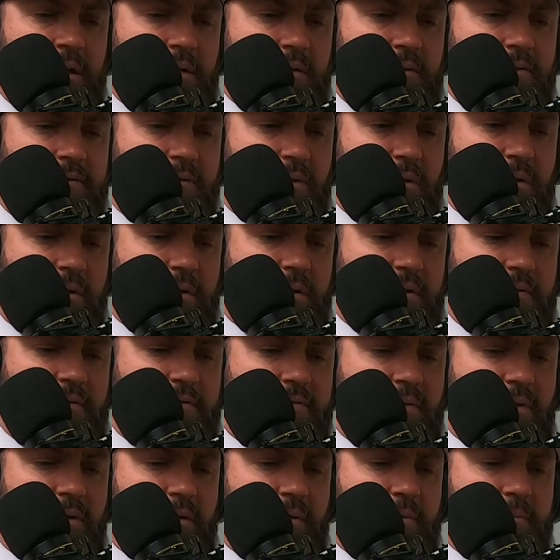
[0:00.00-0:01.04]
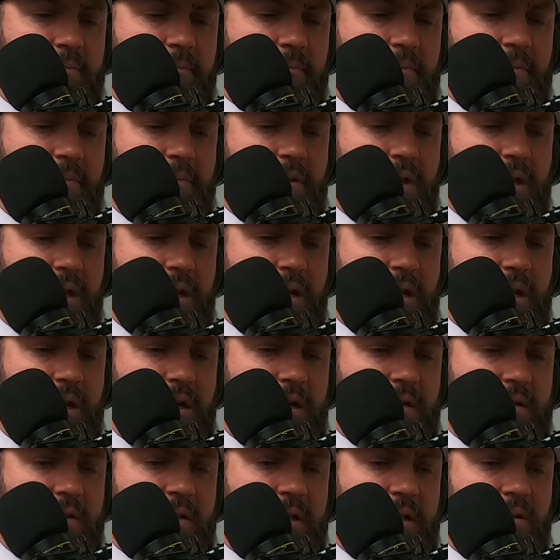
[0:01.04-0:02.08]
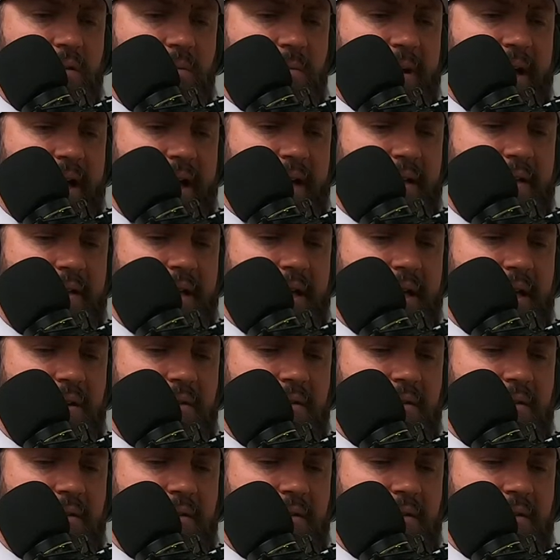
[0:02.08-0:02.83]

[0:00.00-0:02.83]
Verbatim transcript: for the for the the uh, single bag thing.